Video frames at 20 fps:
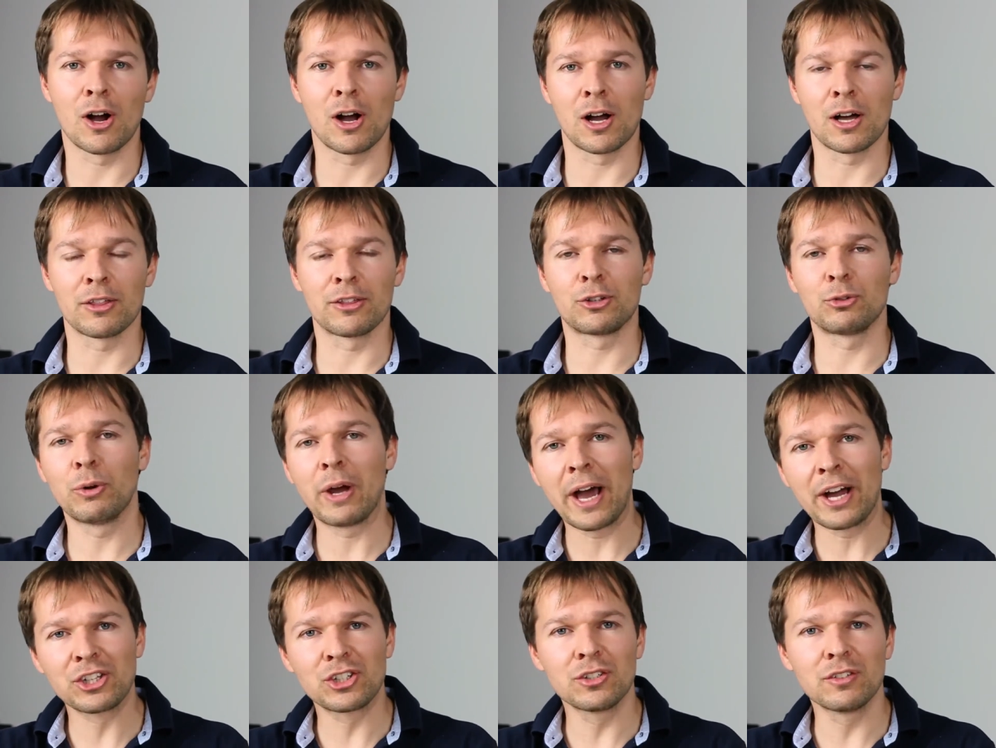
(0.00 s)
uh,
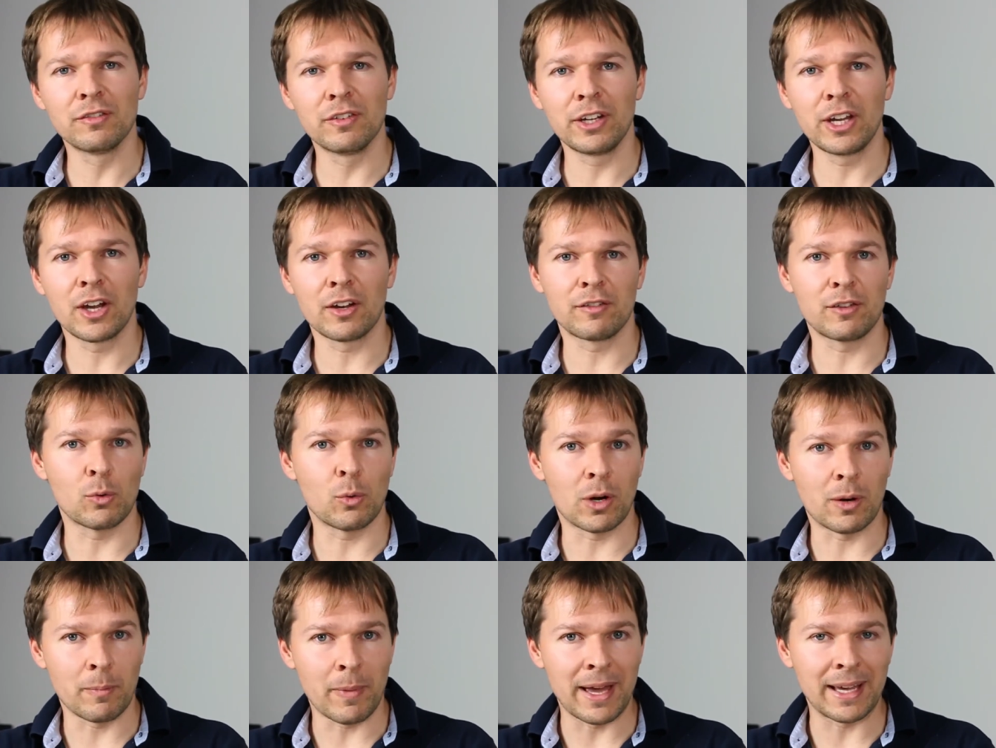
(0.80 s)
throughout your video if
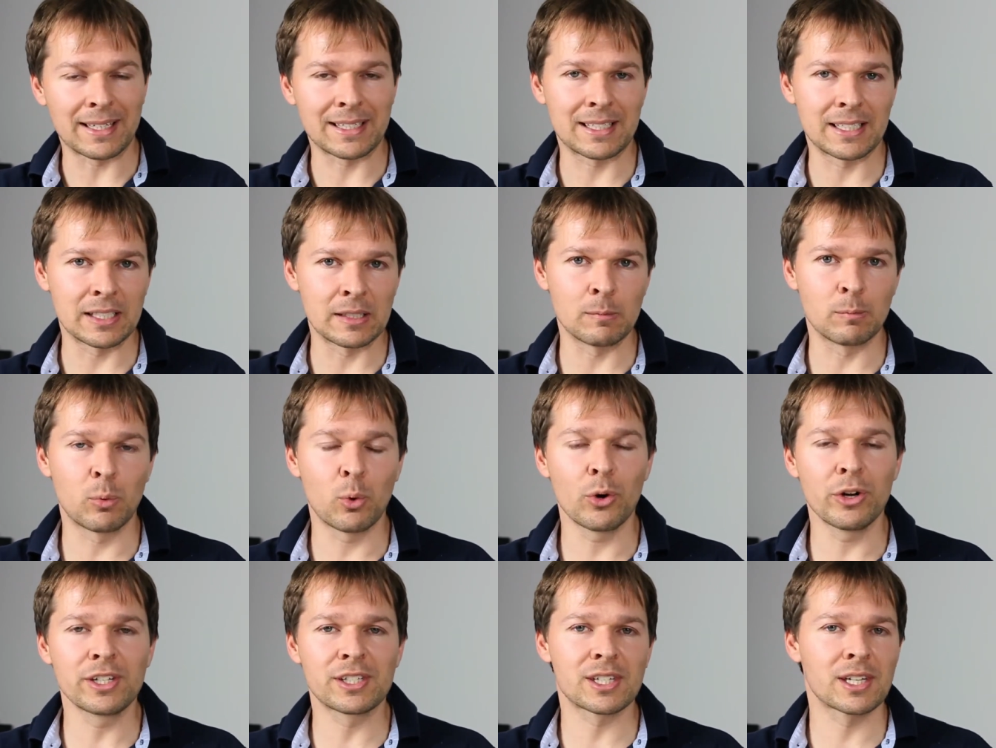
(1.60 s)
you want to make certain
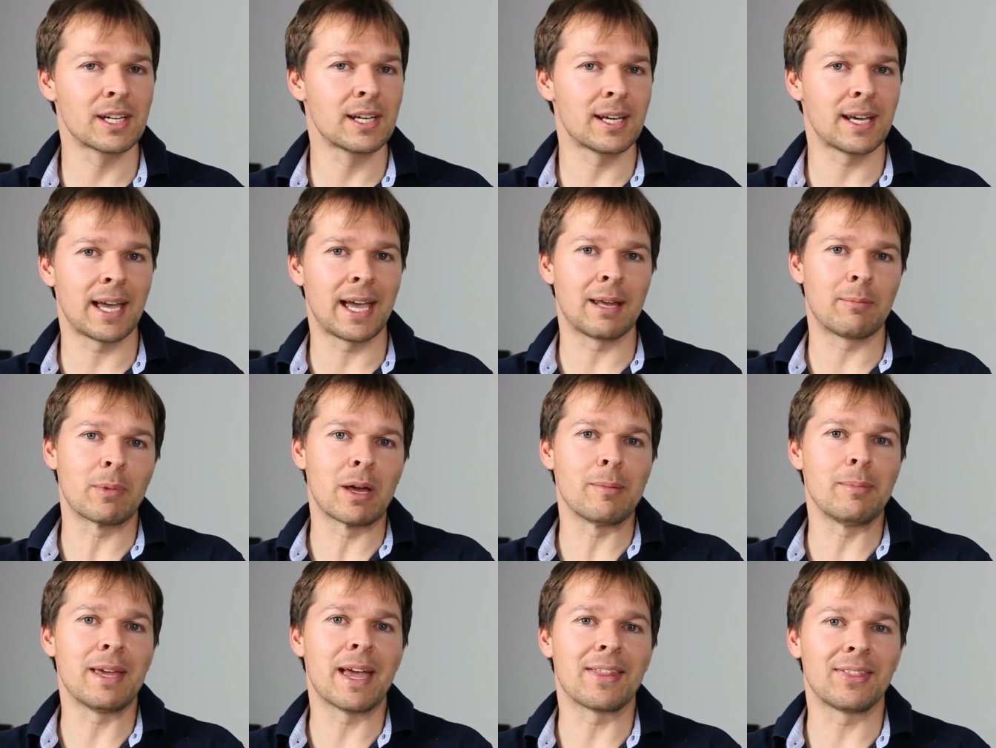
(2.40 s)
points, and
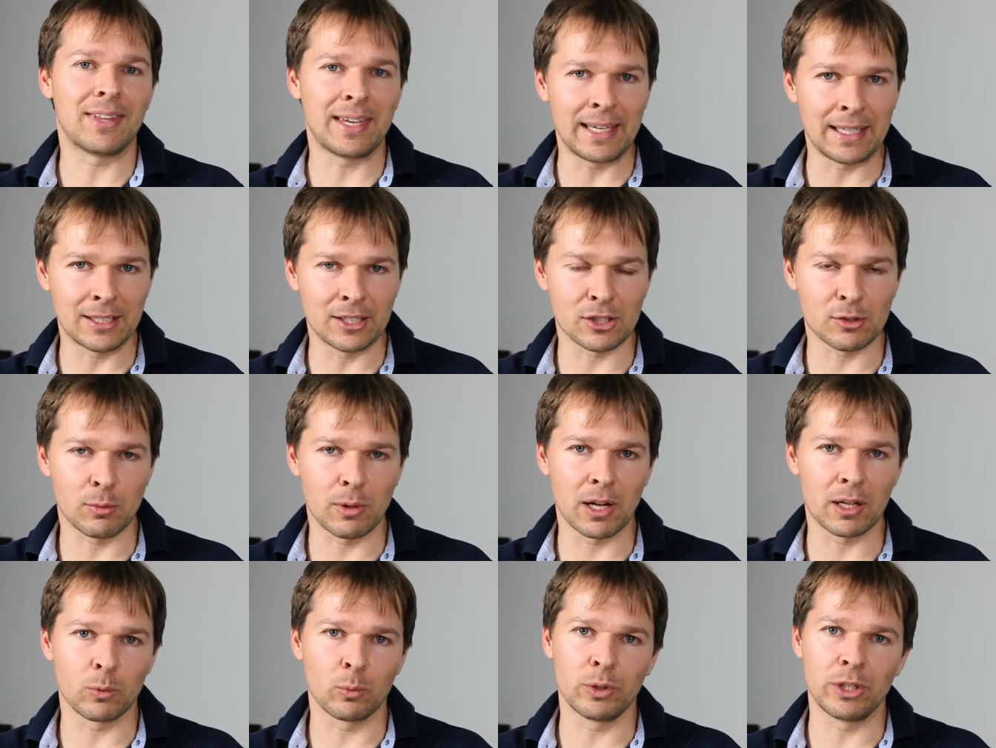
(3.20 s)
maybe at the end as
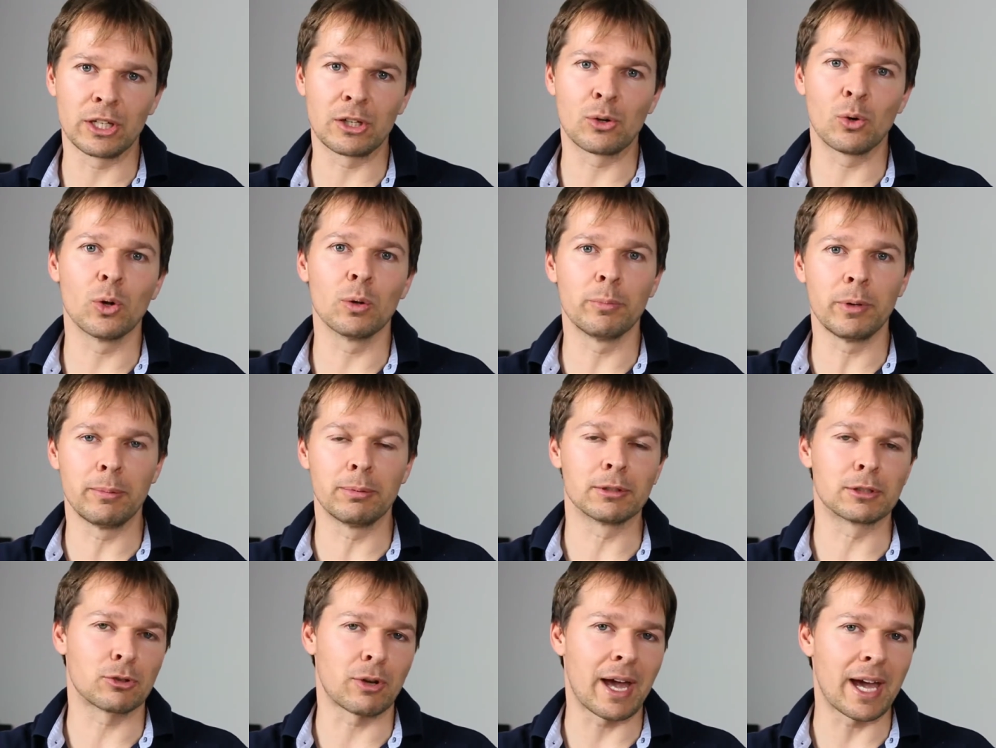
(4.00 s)
well when you call
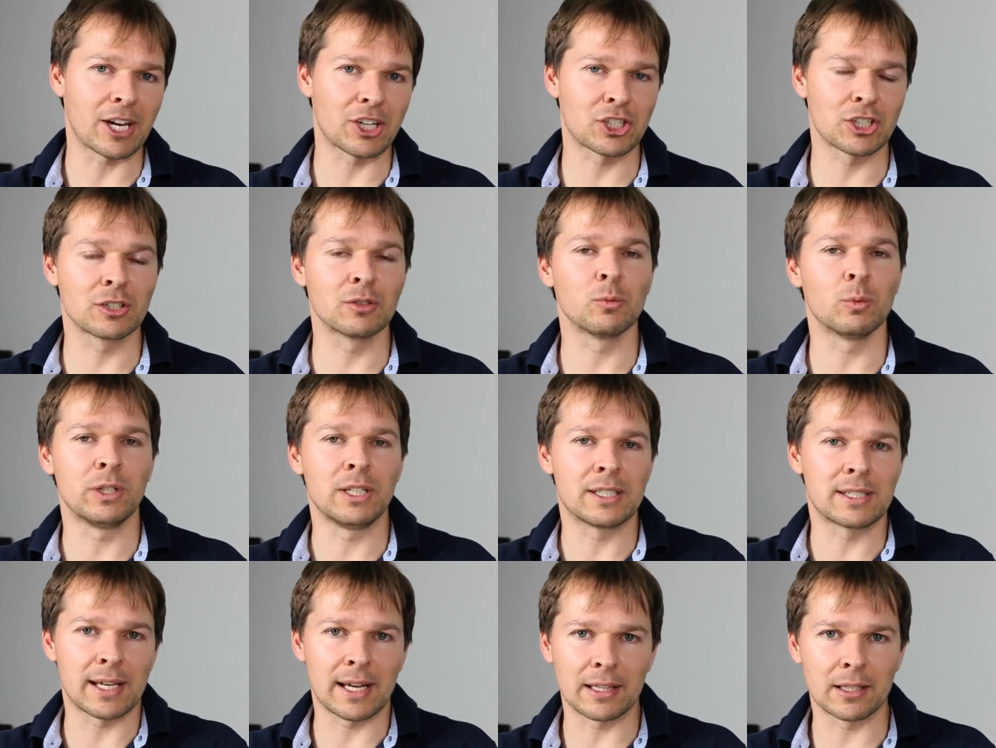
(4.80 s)
people to action, when
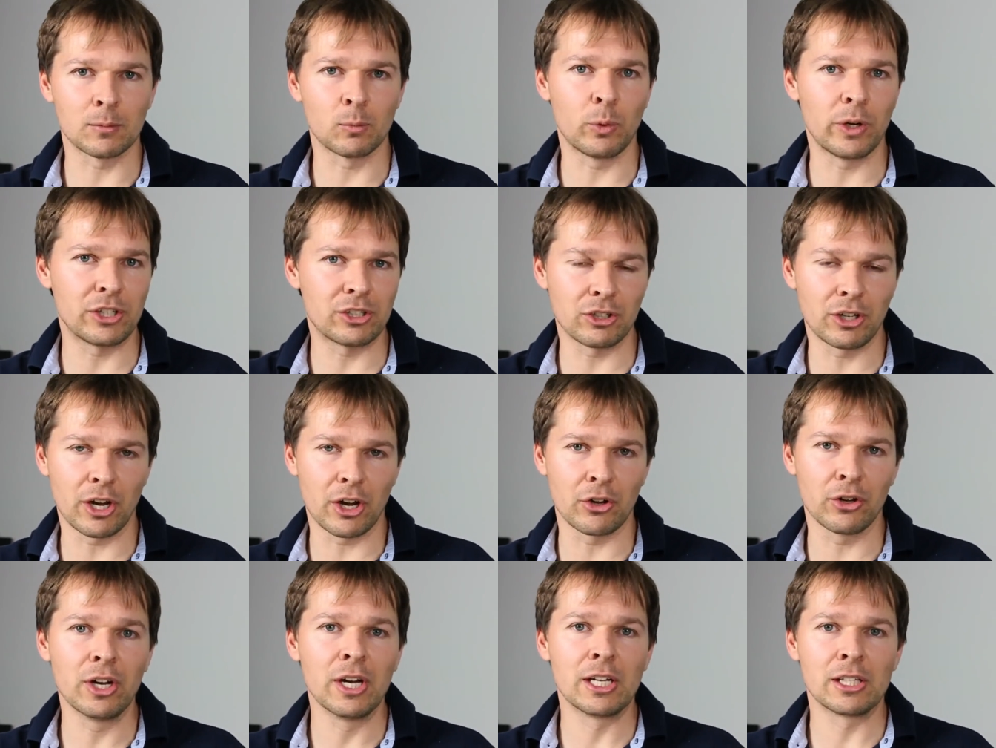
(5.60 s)
you tell them where to
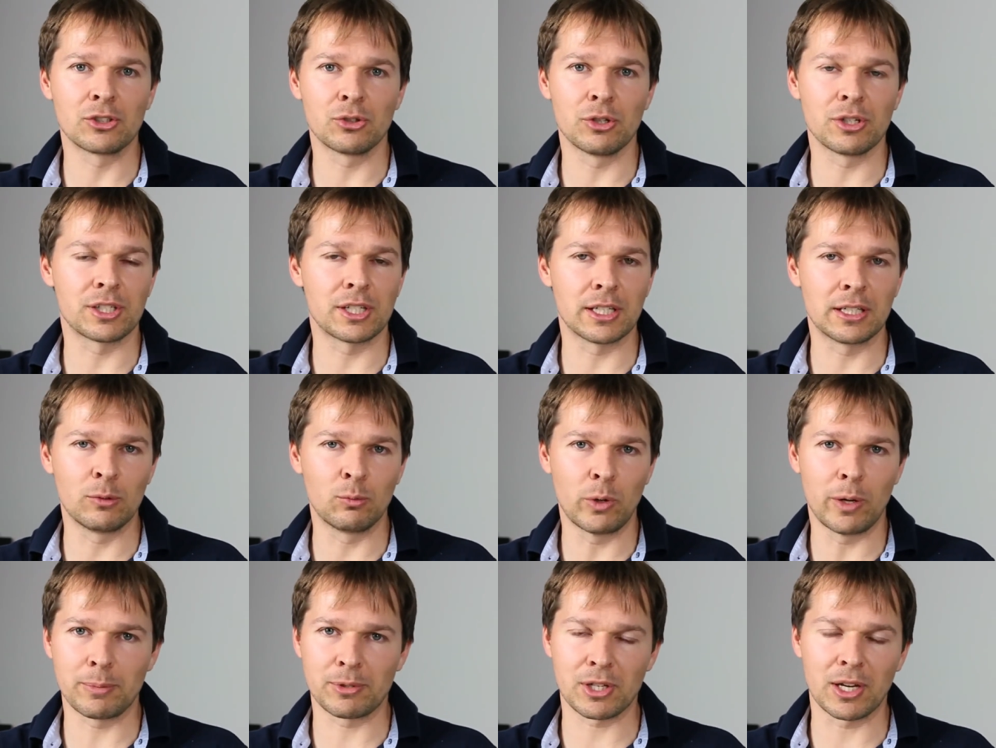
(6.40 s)
go to a
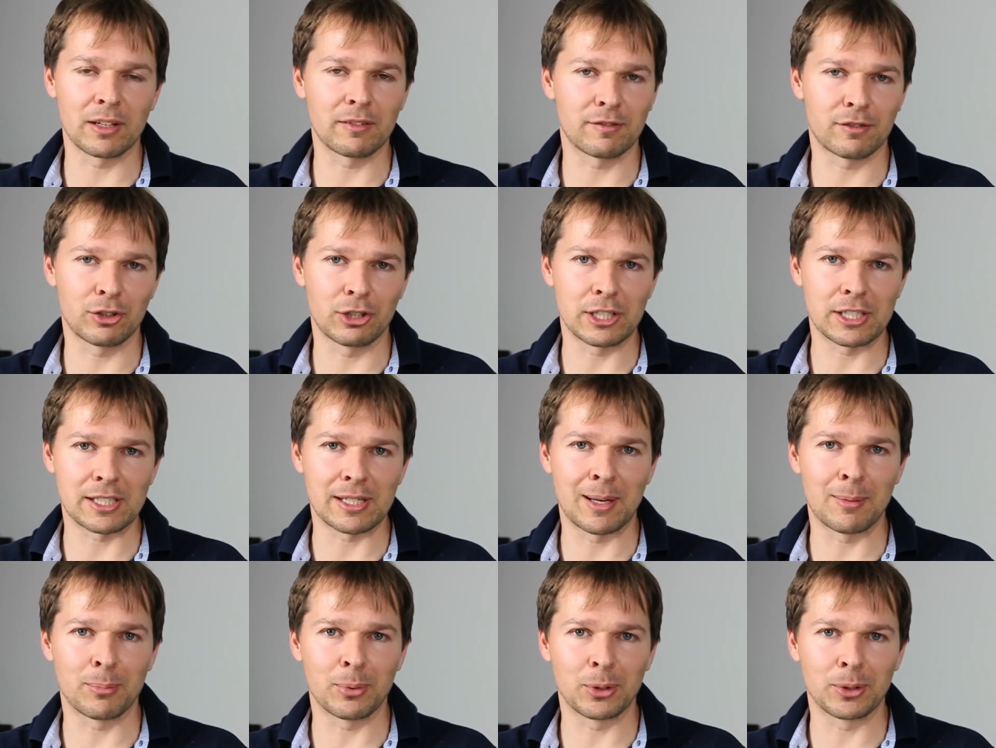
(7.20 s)
certain website, for
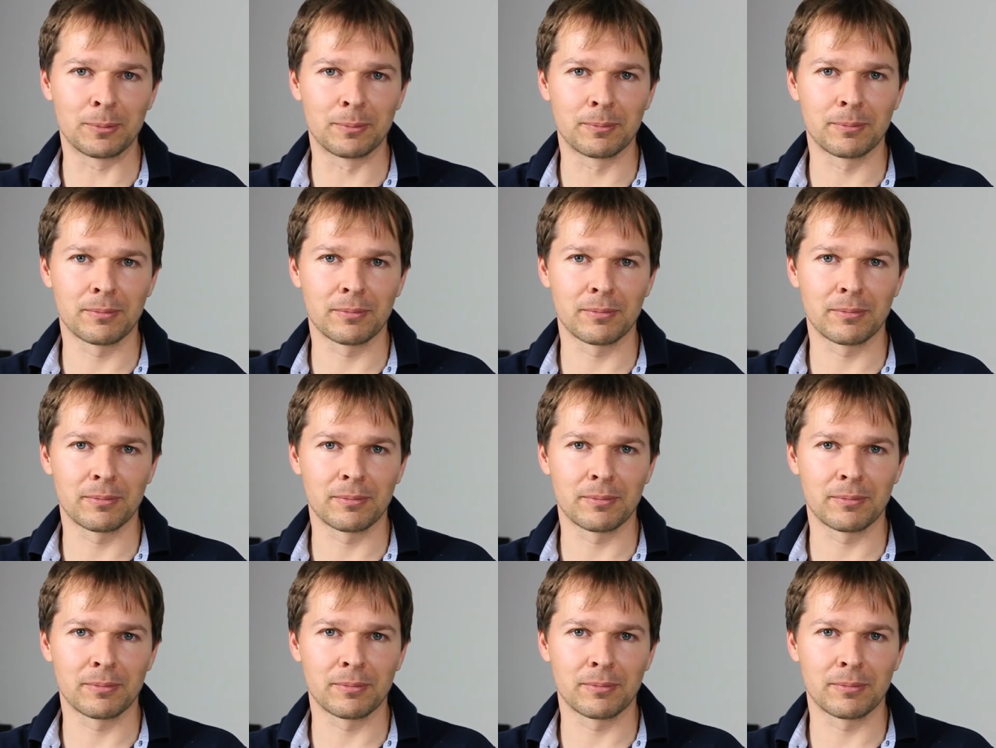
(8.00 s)
example.